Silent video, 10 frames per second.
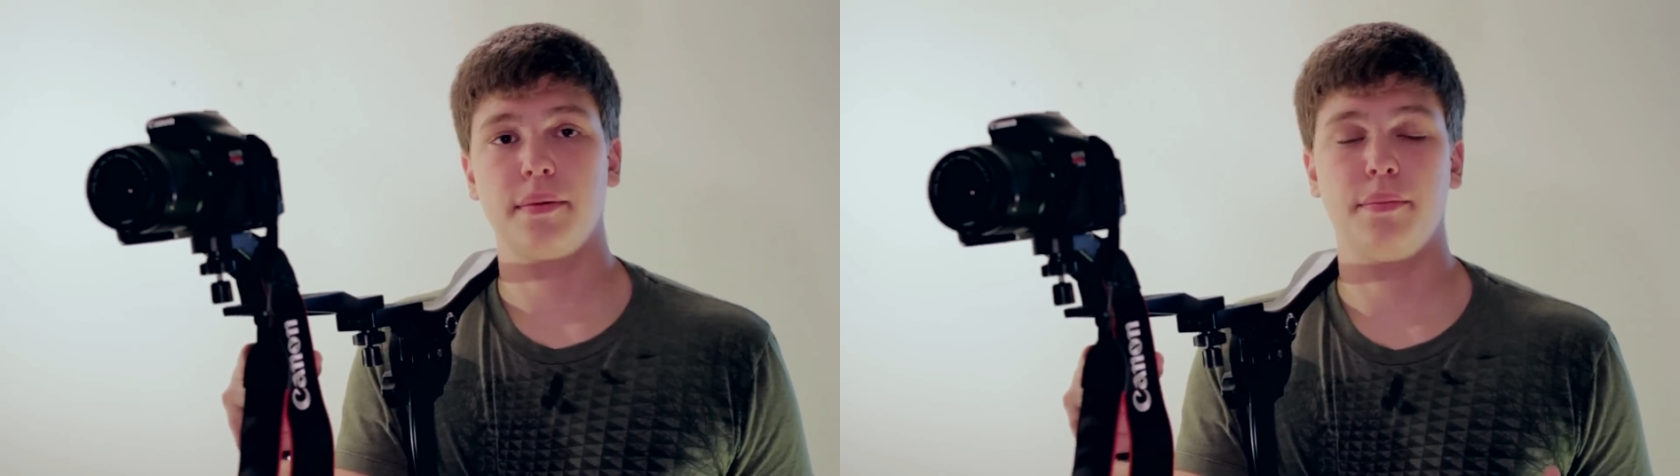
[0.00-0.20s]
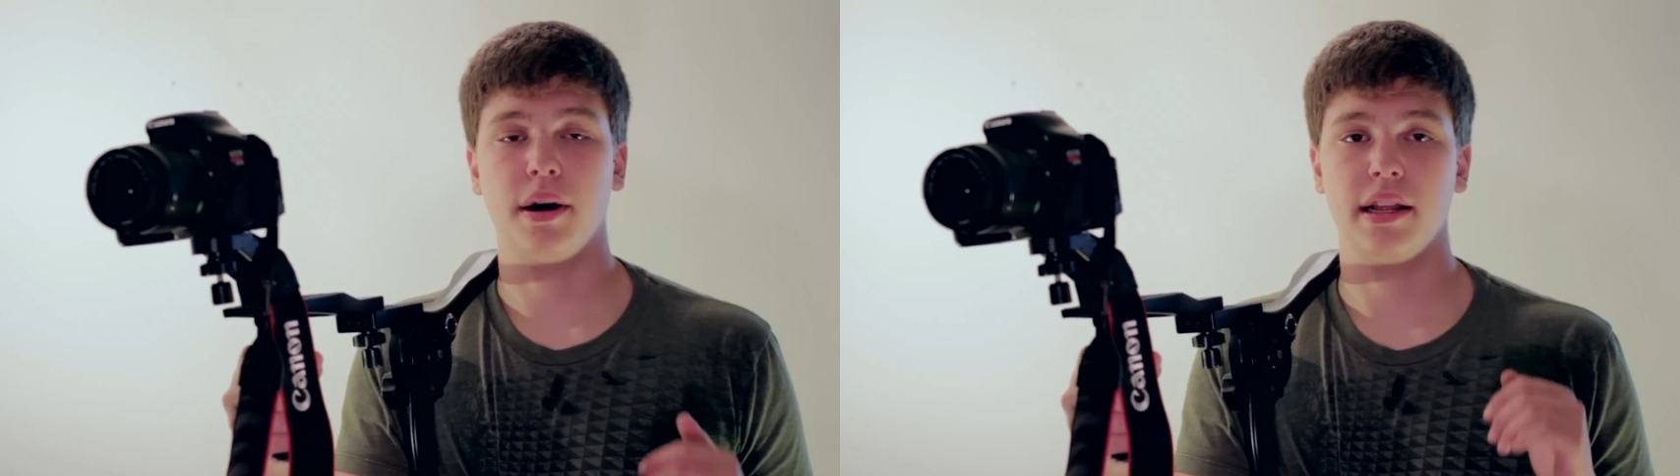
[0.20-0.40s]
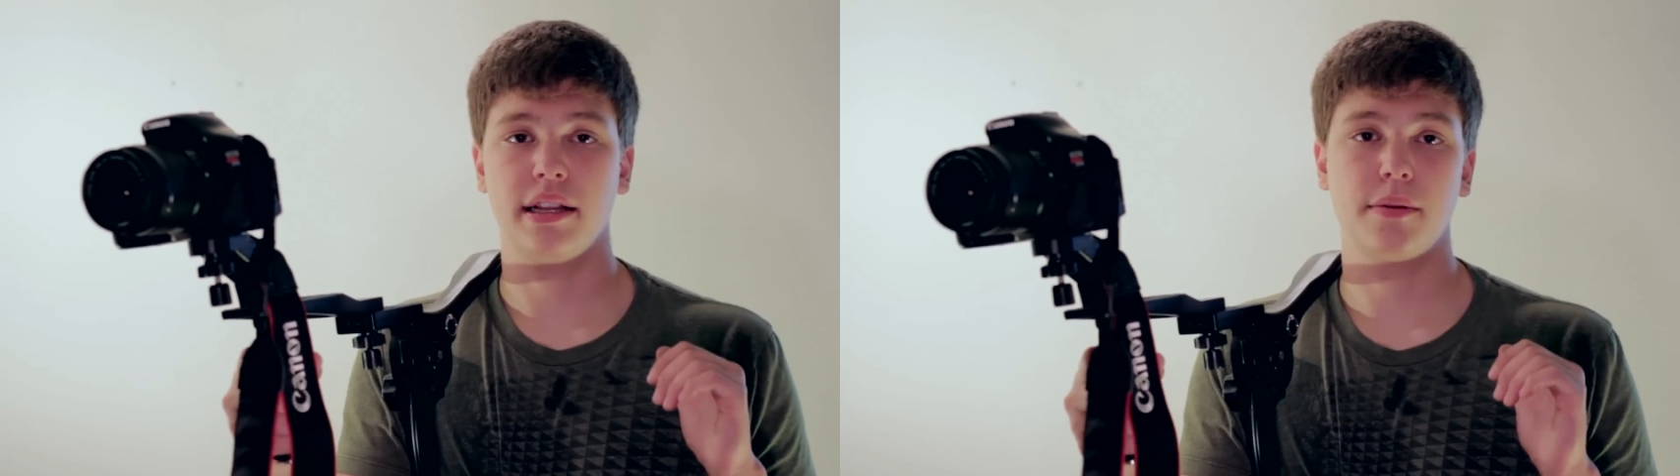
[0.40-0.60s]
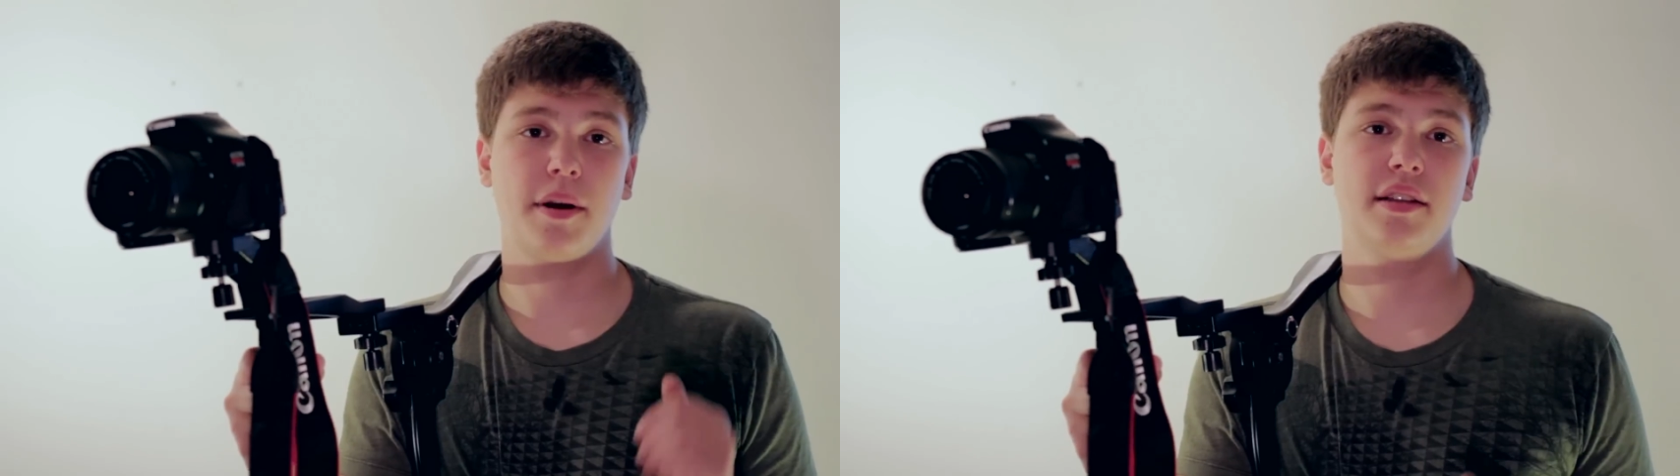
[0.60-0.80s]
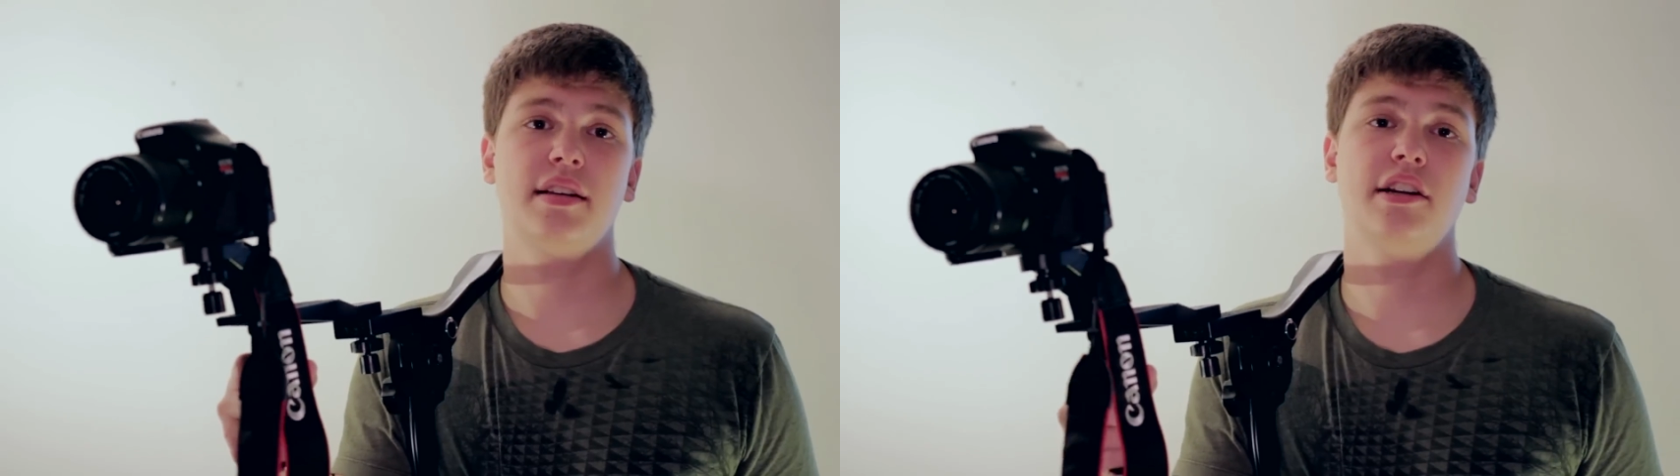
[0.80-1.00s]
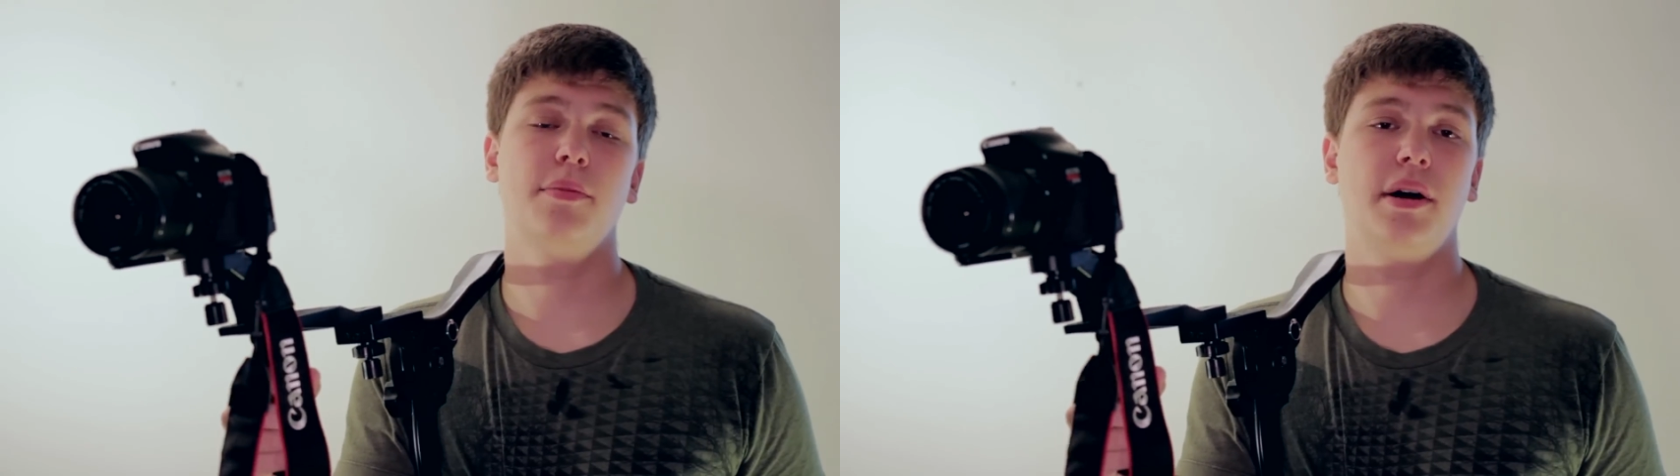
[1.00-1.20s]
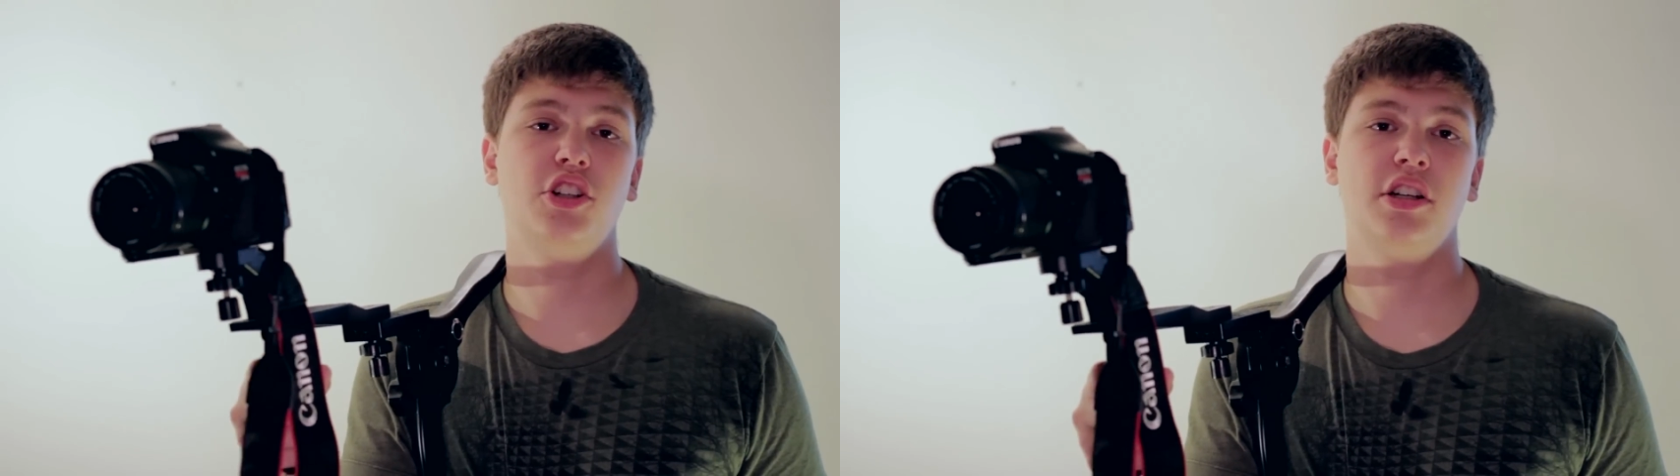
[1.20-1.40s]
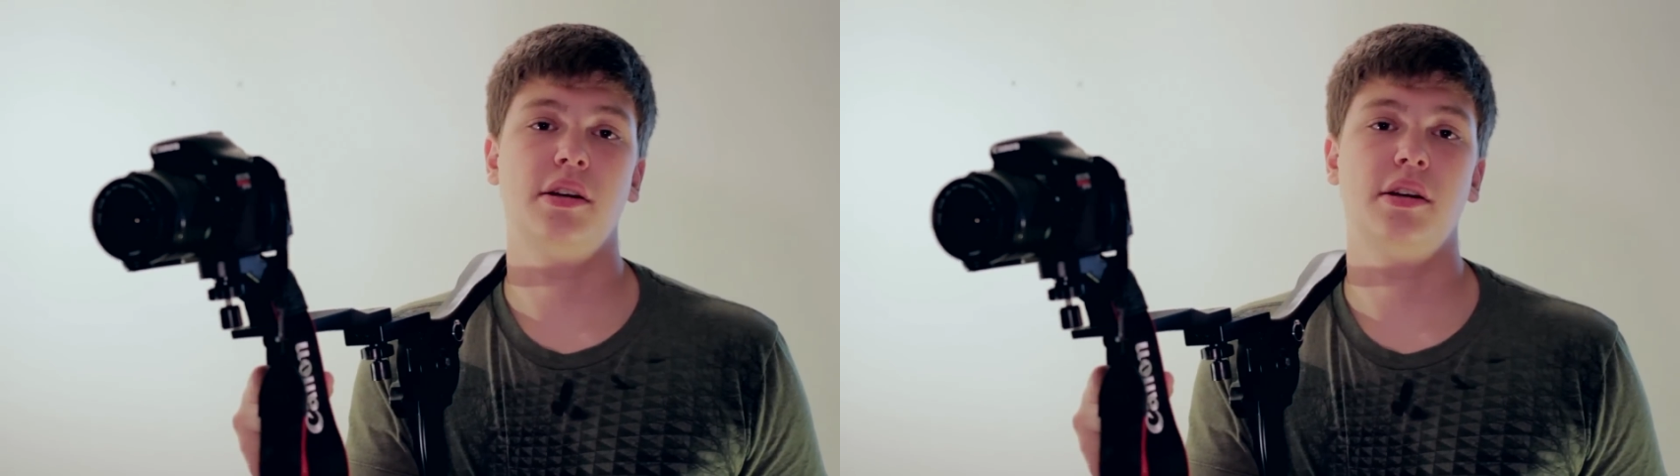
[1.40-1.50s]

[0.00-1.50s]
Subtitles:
But it depends on your budget,